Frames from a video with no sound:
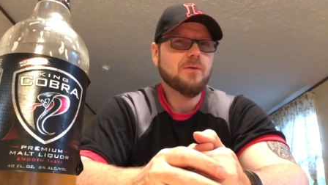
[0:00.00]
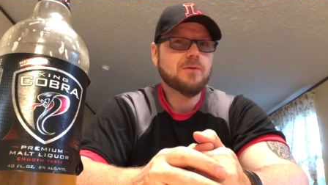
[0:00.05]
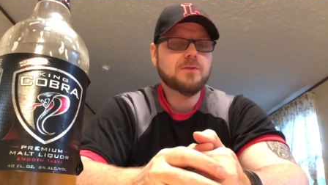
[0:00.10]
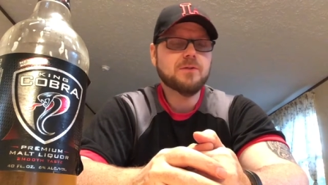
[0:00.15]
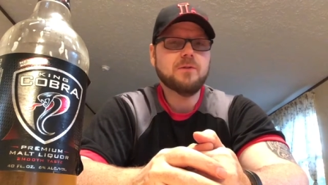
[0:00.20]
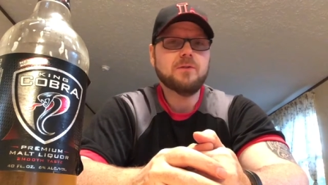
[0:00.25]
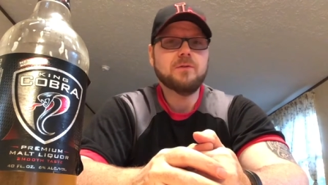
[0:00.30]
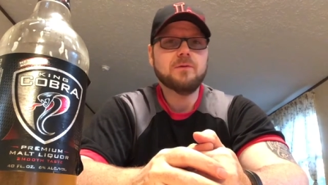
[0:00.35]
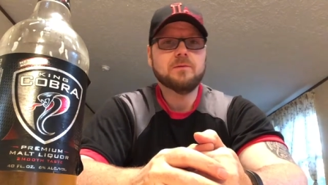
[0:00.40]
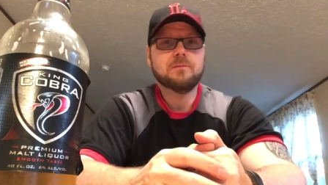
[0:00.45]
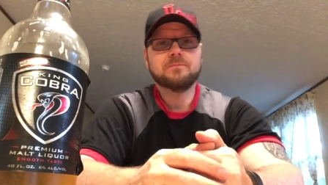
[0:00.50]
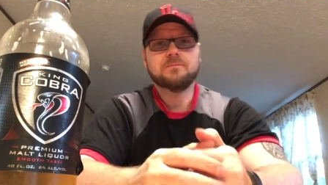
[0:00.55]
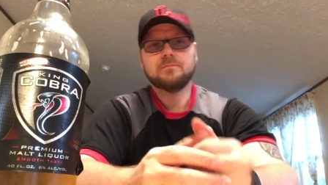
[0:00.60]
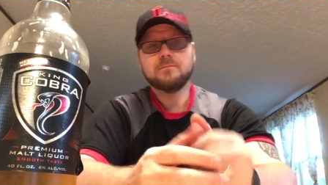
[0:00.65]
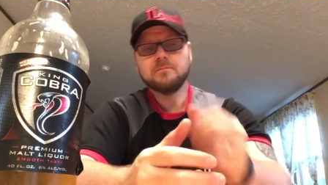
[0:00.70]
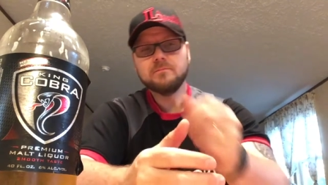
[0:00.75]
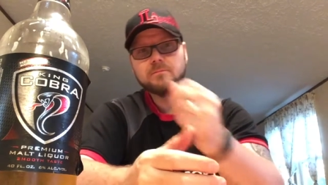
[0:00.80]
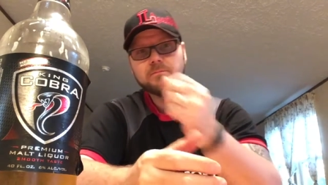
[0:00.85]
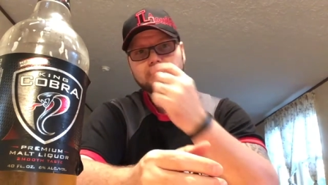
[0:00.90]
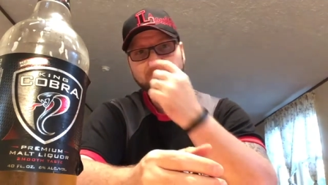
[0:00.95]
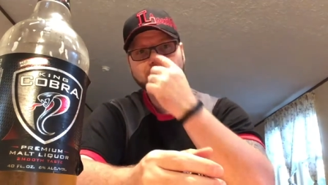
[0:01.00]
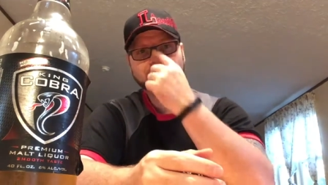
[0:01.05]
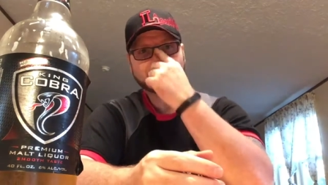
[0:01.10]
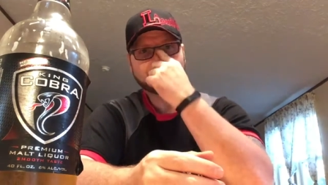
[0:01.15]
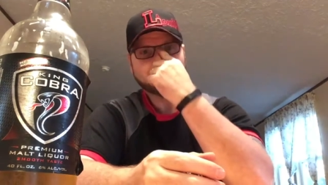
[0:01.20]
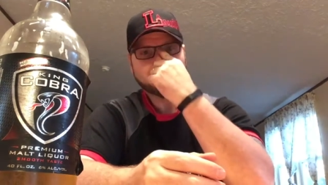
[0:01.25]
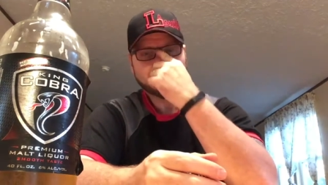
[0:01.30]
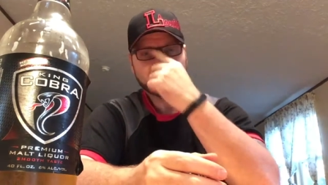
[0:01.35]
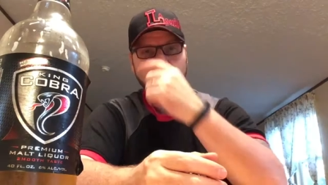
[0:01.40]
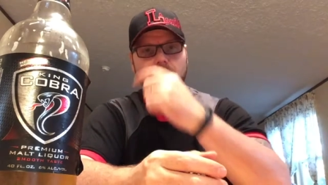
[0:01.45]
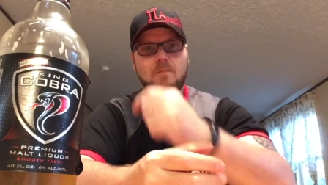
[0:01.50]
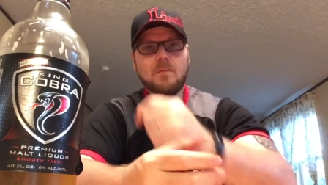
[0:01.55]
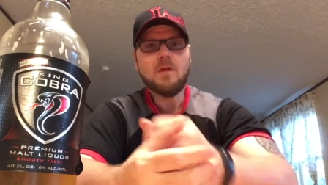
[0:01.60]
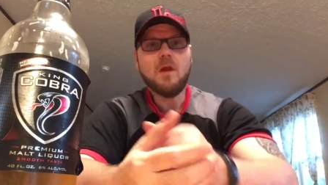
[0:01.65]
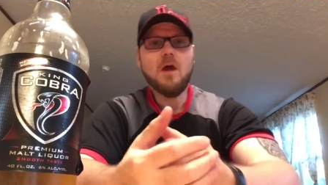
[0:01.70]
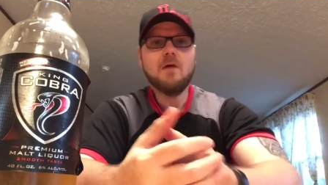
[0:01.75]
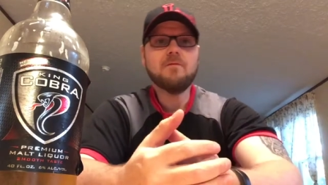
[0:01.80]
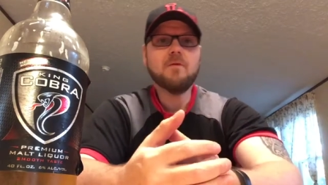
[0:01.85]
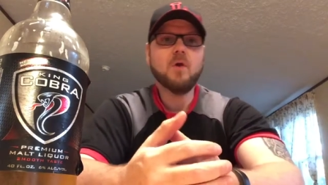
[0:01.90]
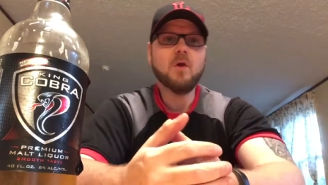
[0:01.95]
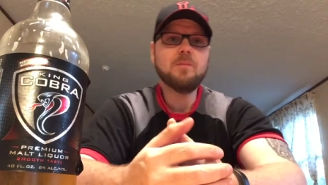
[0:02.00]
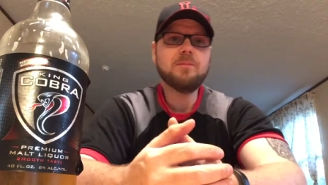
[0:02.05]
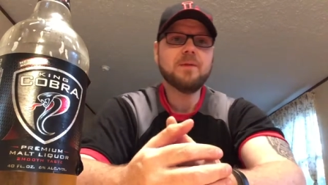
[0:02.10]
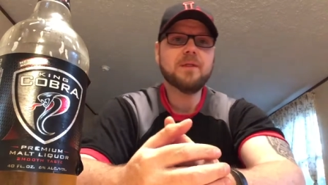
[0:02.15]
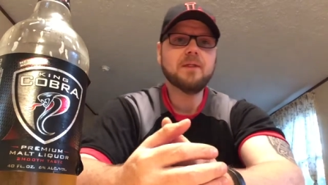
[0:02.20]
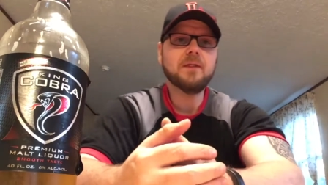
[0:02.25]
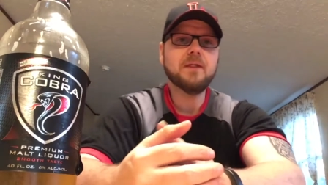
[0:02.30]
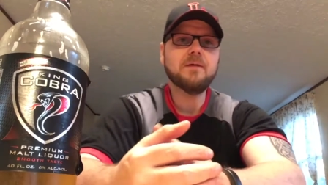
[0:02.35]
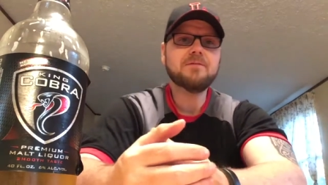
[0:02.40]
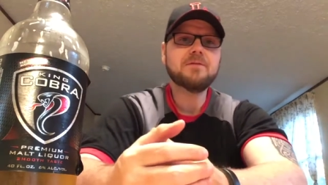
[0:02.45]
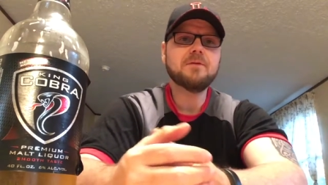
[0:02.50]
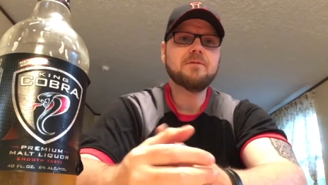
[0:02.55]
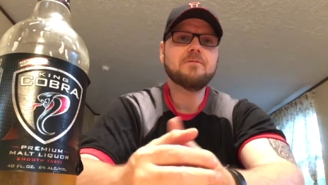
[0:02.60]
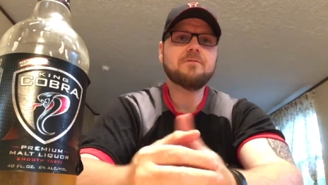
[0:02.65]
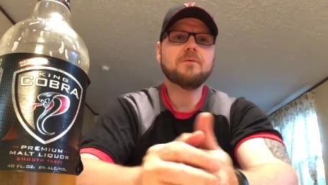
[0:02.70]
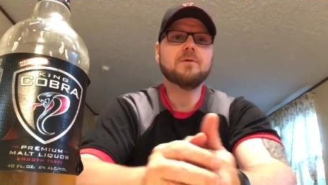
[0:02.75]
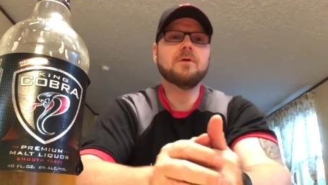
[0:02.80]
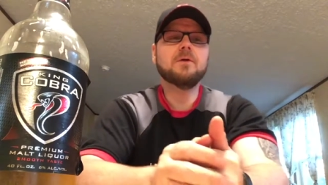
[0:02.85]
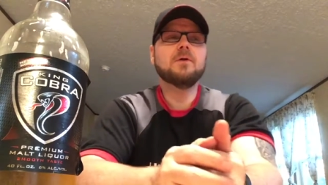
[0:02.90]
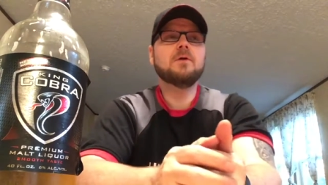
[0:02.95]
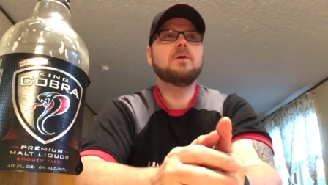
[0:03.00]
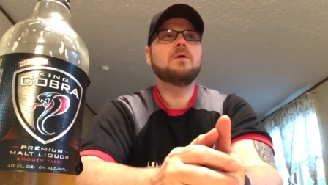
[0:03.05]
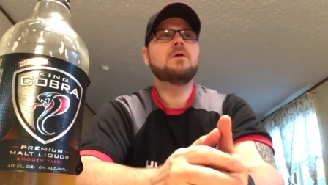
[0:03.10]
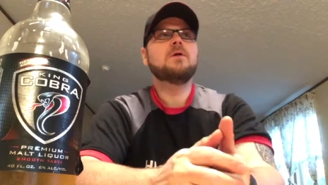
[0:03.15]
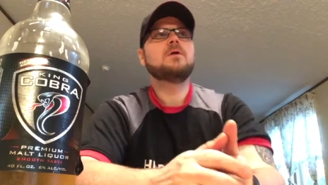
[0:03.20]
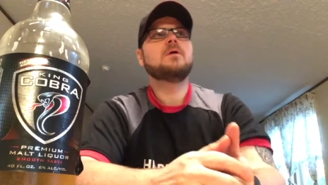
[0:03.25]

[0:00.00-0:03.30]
or two. I've only been lifting for